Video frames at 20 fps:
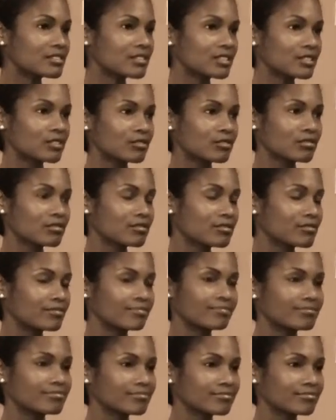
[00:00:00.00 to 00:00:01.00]
And
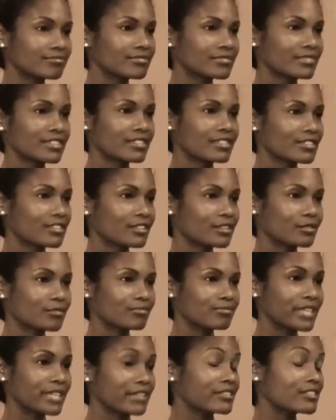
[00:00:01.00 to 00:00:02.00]
so
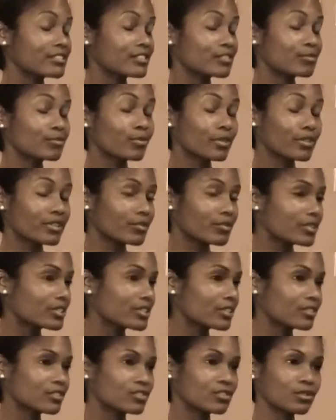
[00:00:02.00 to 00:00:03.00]
yes, it's important that we tell
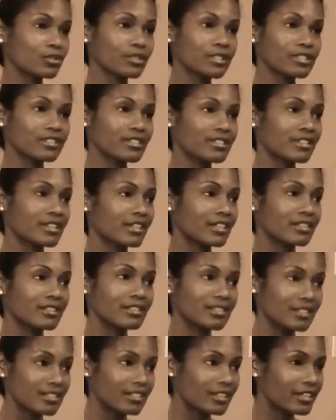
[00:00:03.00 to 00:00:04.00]
our stories, and
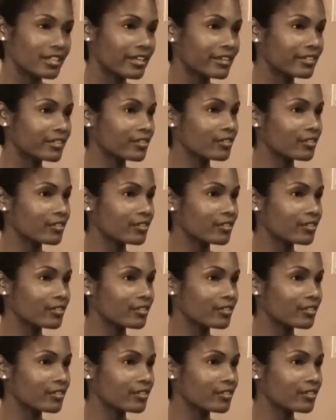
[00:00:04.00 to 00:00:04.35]
they're